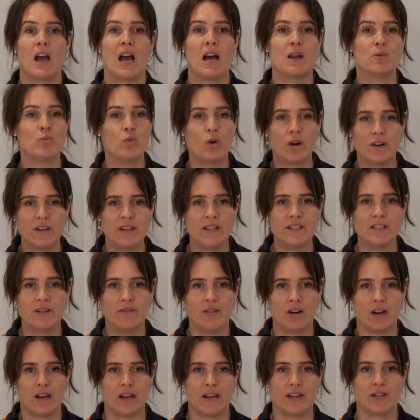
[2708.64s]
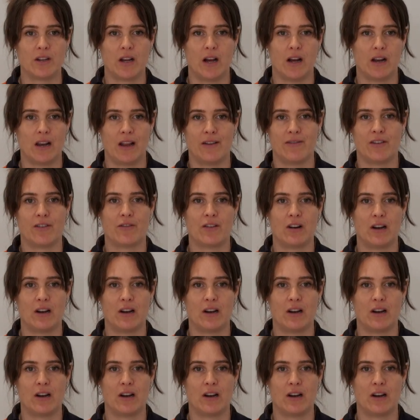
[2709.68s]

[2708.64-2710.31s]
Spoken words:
And what is a loving